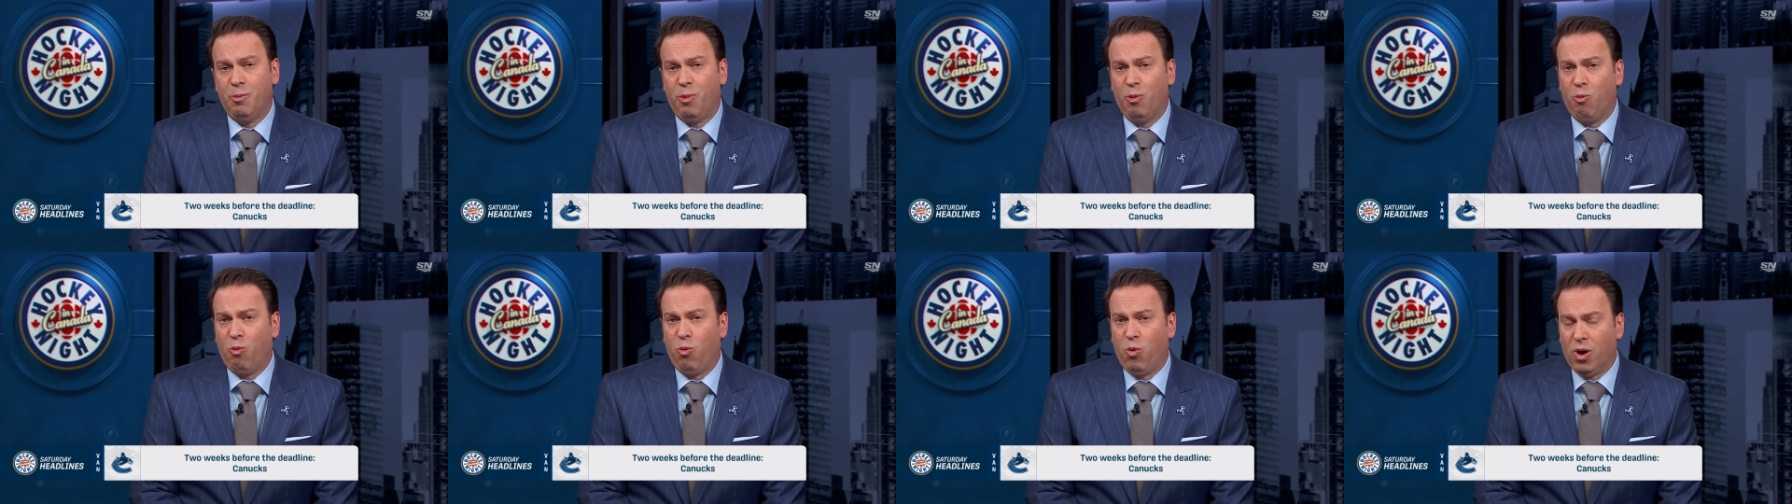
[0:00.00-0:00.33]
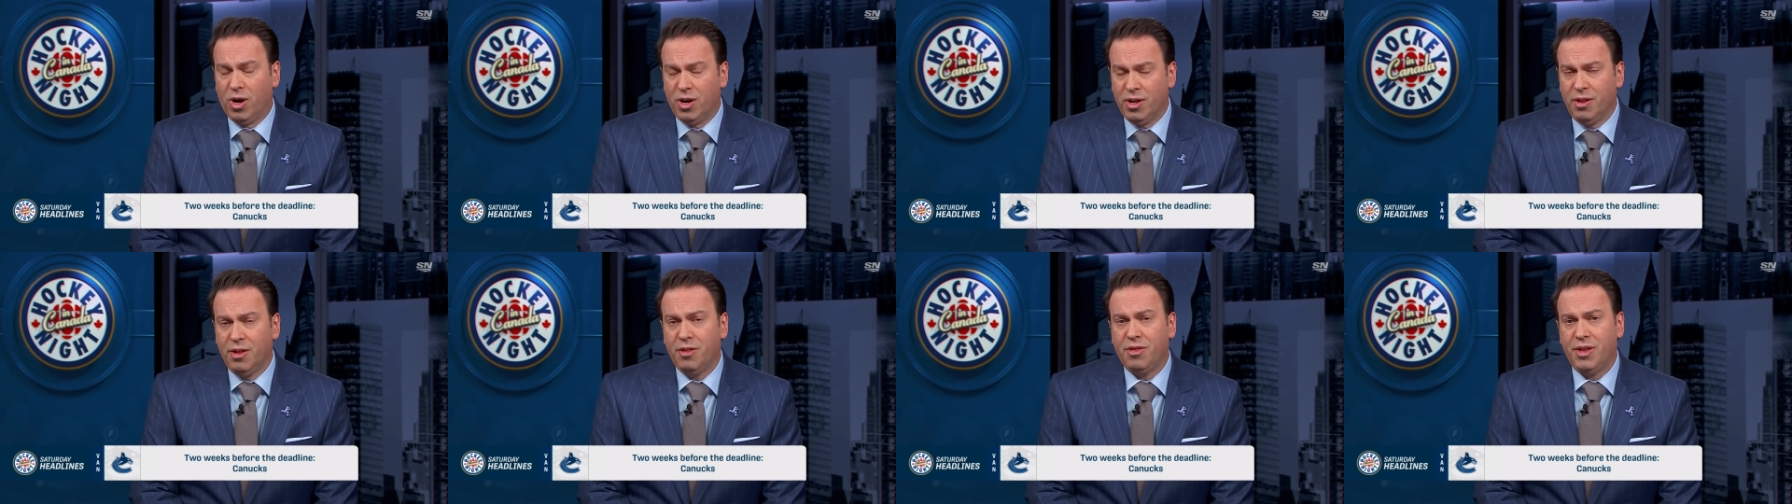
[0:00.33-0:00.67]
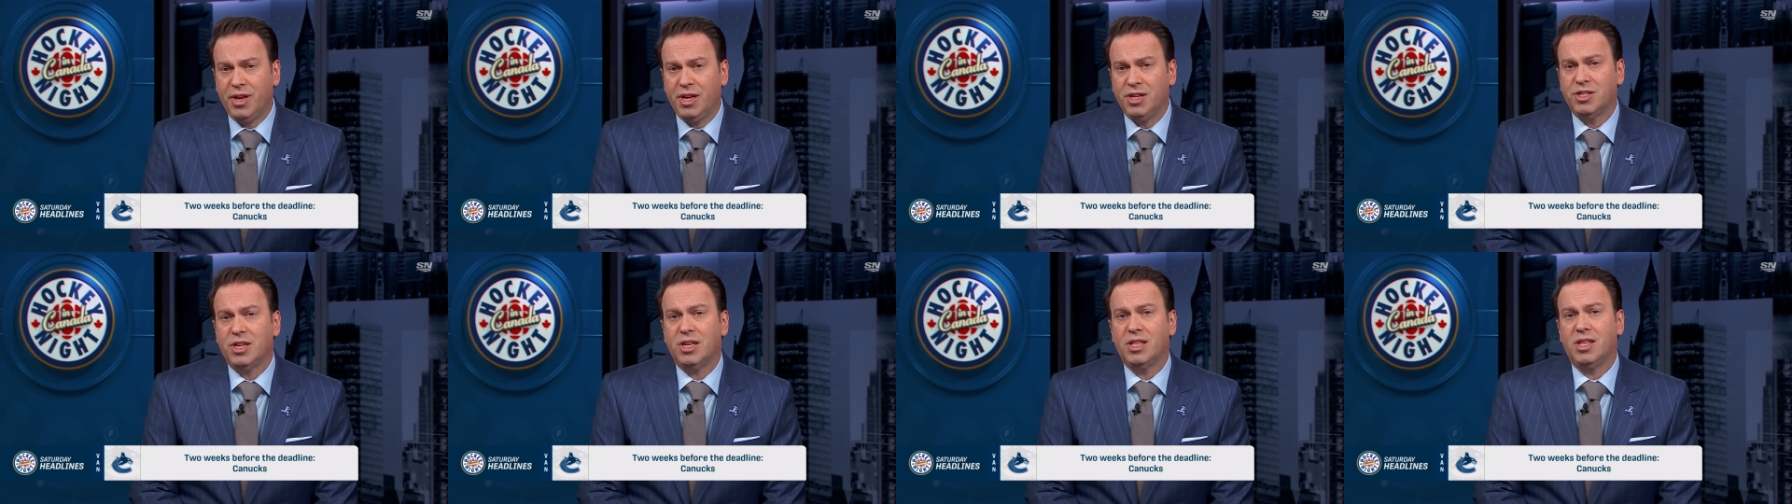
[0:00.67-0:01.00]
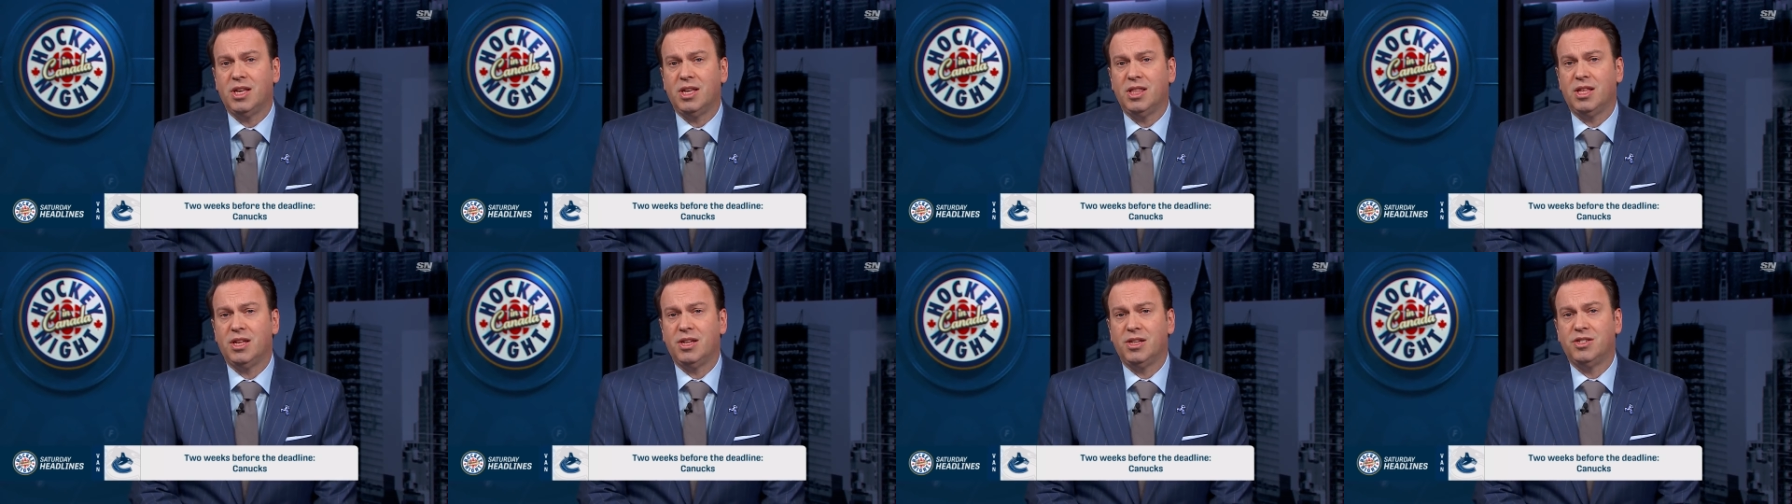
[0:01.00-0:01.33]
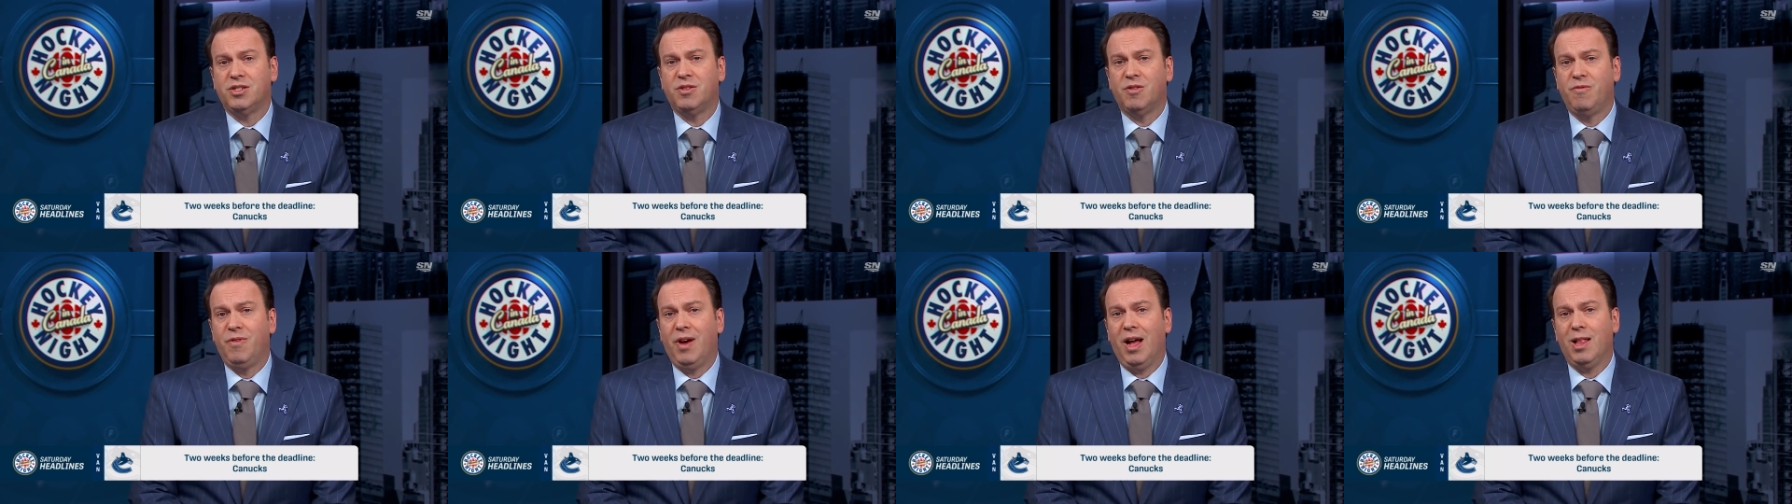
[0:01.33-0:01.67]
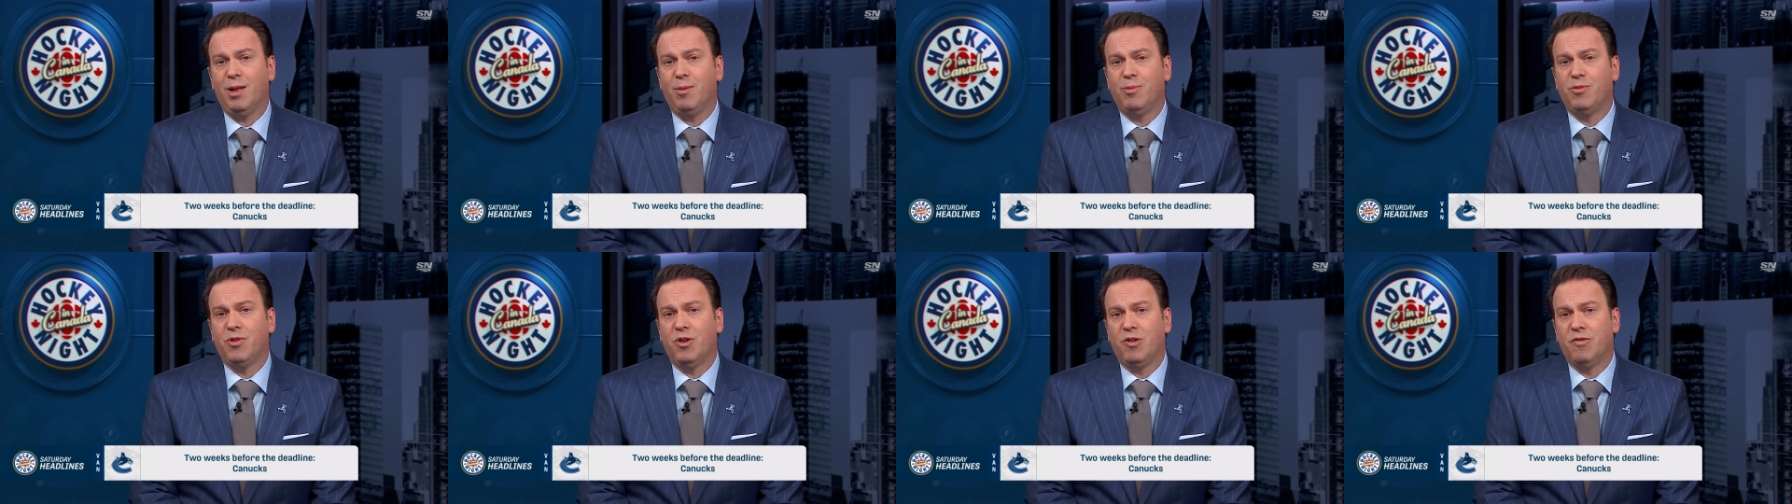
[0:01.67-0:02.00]
But one of the things I think that has
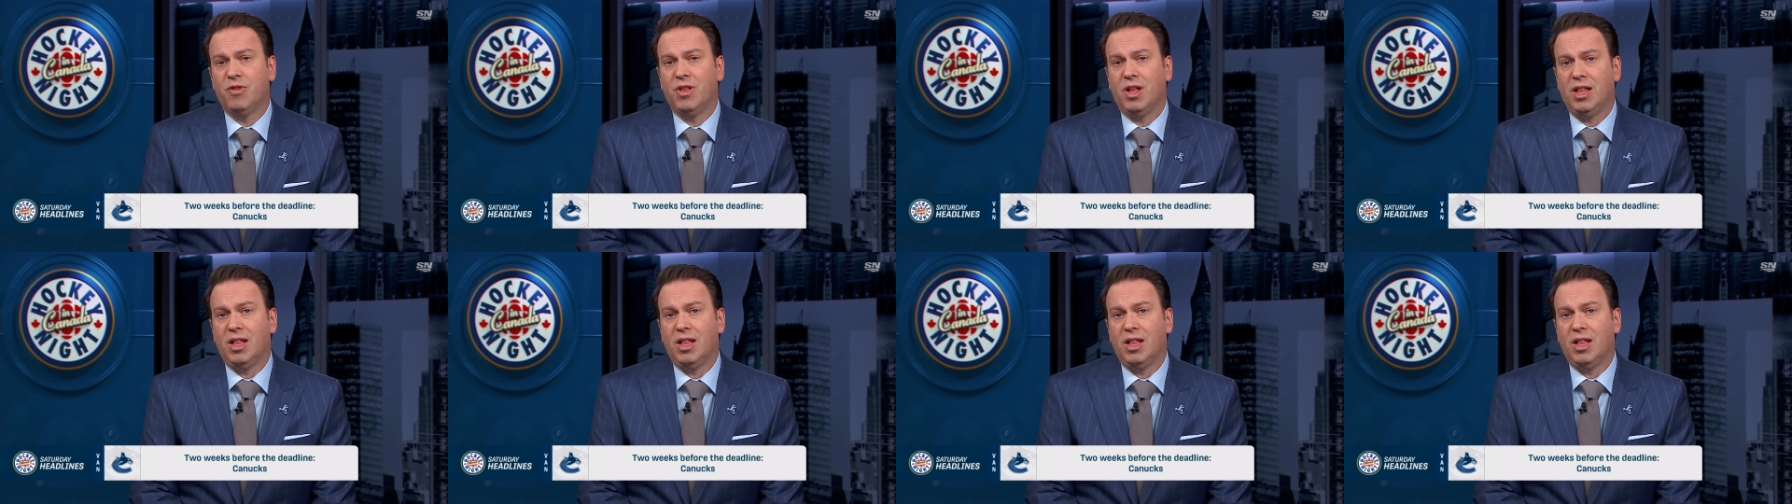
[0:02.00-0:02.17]
developed over